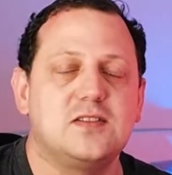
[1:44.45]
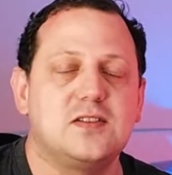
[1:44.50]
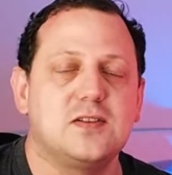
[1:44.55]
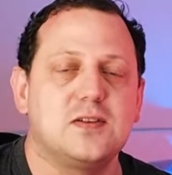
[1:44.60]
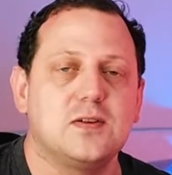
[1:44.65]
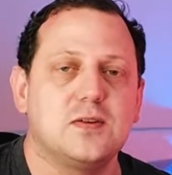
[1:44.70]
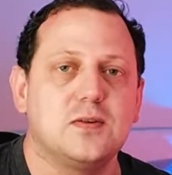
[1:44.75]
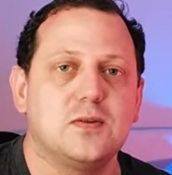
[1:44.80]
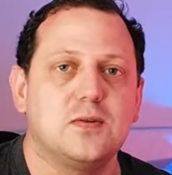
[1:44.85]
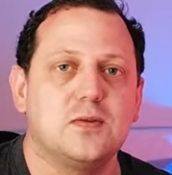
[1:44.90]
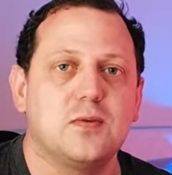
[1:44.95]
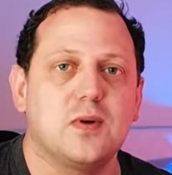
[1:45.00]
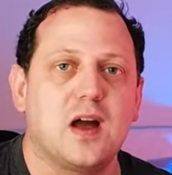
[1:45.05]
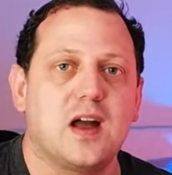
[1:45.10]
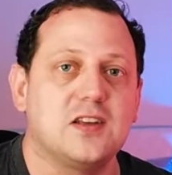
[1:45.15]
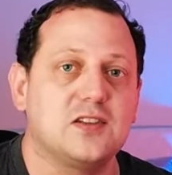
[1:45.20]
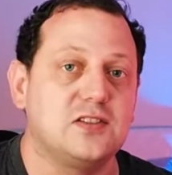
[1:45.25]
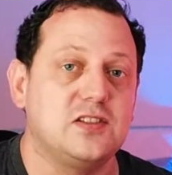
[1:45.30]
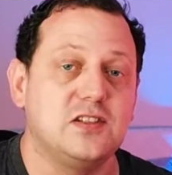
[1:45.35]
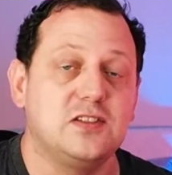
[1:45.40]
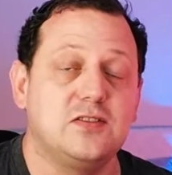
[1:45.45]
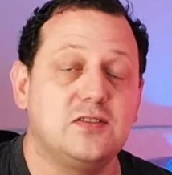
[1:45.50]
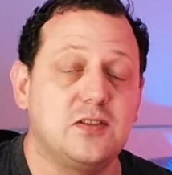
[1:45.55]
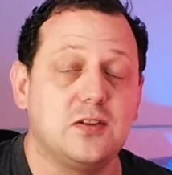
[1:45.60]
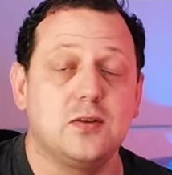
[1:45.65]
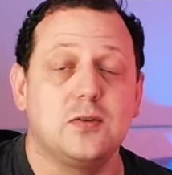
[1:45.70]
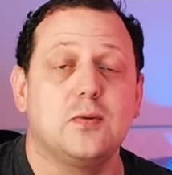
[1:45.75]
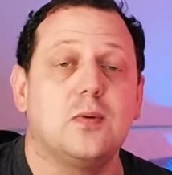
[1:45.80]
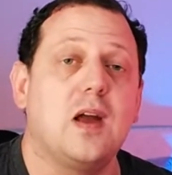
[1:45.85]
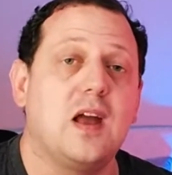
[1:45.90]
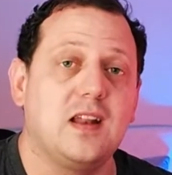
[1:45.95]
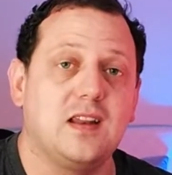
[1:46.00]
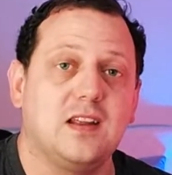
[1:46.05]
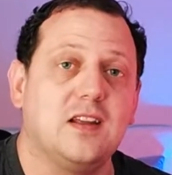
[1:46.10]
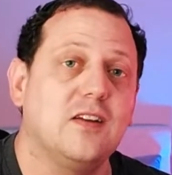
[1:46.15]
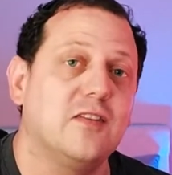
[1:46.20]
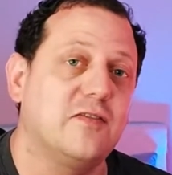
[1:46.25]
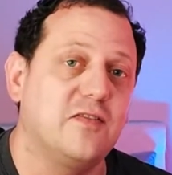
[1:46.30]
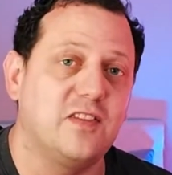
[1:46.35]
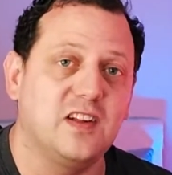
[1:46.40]
to actually do
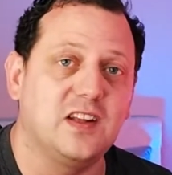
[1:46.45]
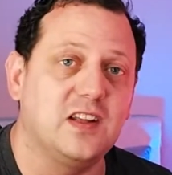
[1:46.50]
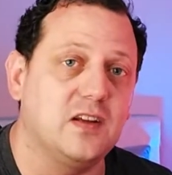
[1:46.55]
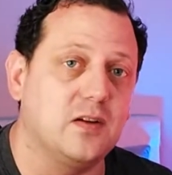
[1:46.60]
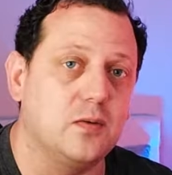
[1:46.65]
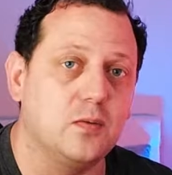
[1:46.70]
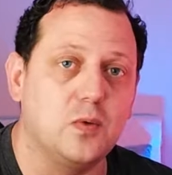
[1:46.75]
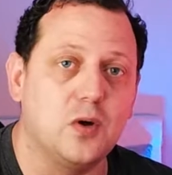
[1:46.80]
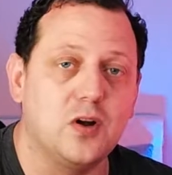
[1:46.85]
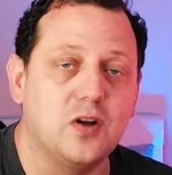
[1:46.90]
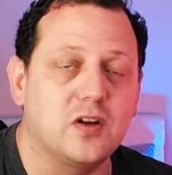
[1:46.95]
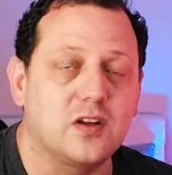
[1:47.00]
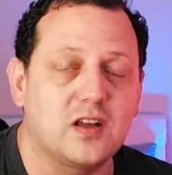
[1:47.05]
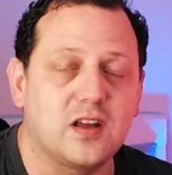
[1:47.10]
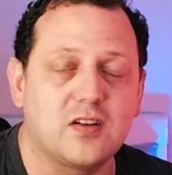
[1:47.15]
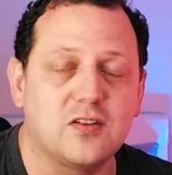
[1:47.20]
any affiliate work.